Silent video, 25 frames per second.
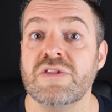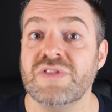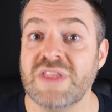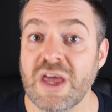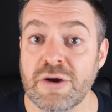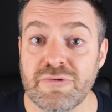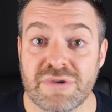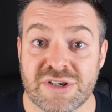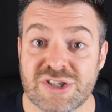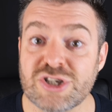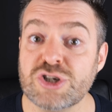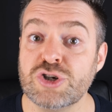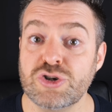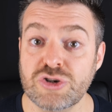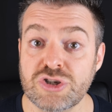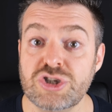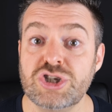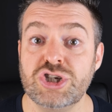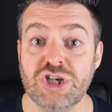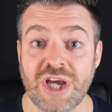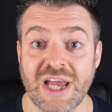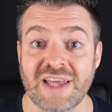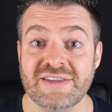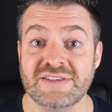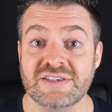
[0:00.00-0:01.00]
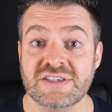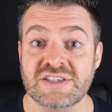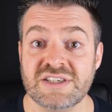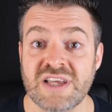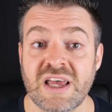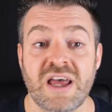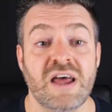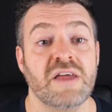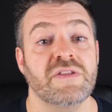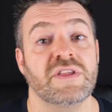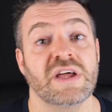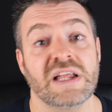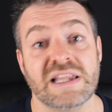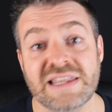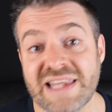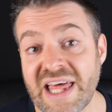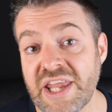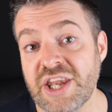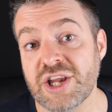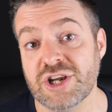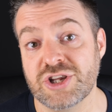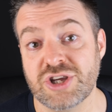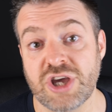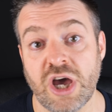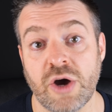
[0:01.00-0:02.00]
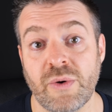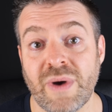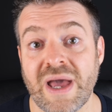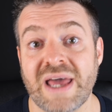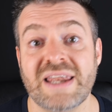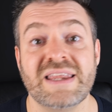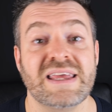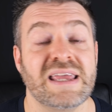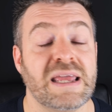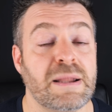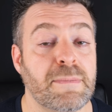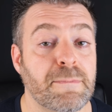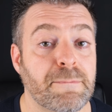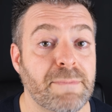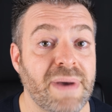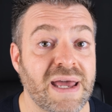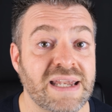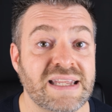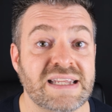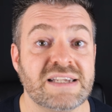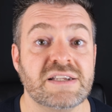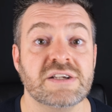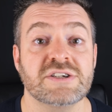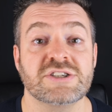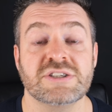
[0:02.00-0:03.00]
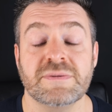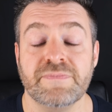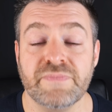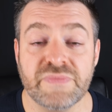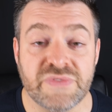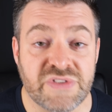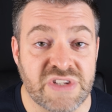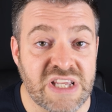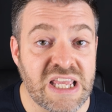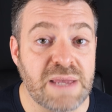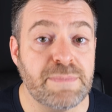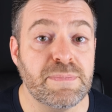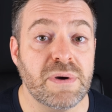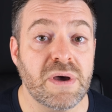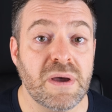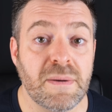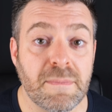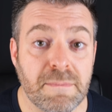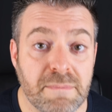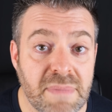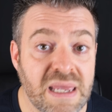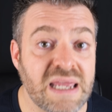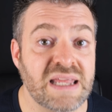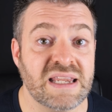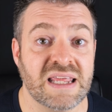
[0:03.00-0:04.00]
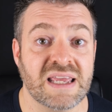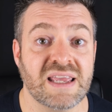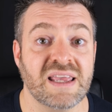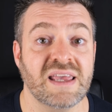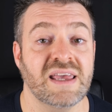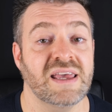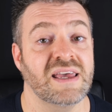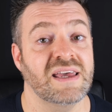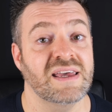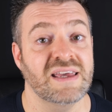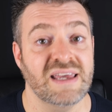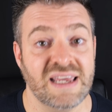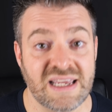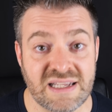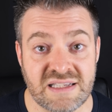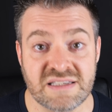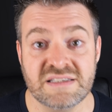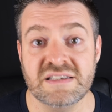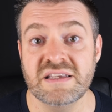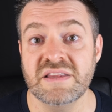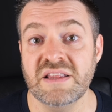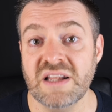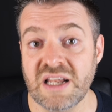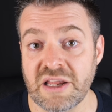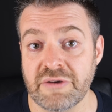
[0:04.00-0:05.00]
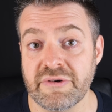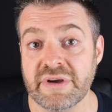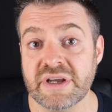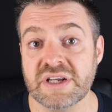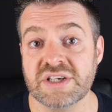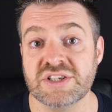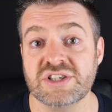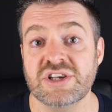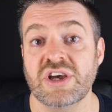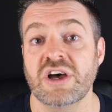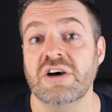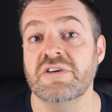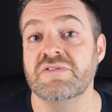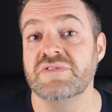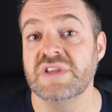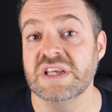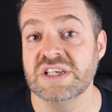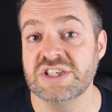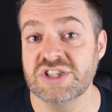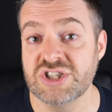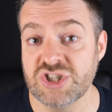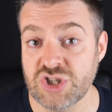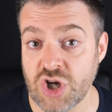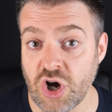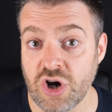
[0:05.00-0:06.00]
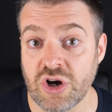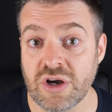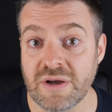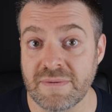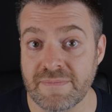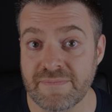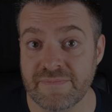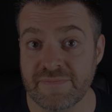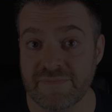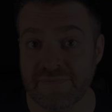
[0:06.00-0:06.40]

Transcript: There is a good chance that Leonard Cohen embedded some deeper meaning into the lyrics of this song.